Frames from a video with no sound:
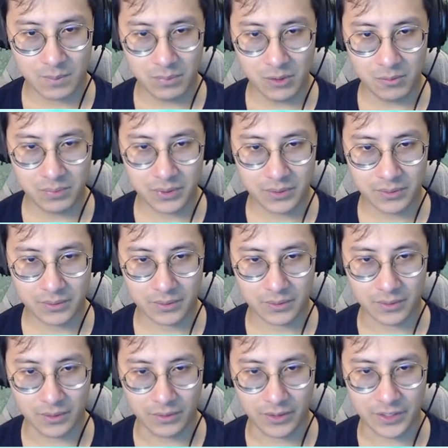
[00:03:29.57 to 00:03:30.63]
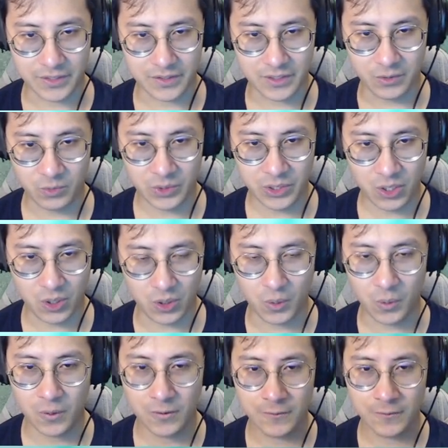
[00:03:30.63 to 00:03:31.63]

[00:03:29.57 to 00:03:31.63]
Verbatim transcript: Bloop. Alright, in we go.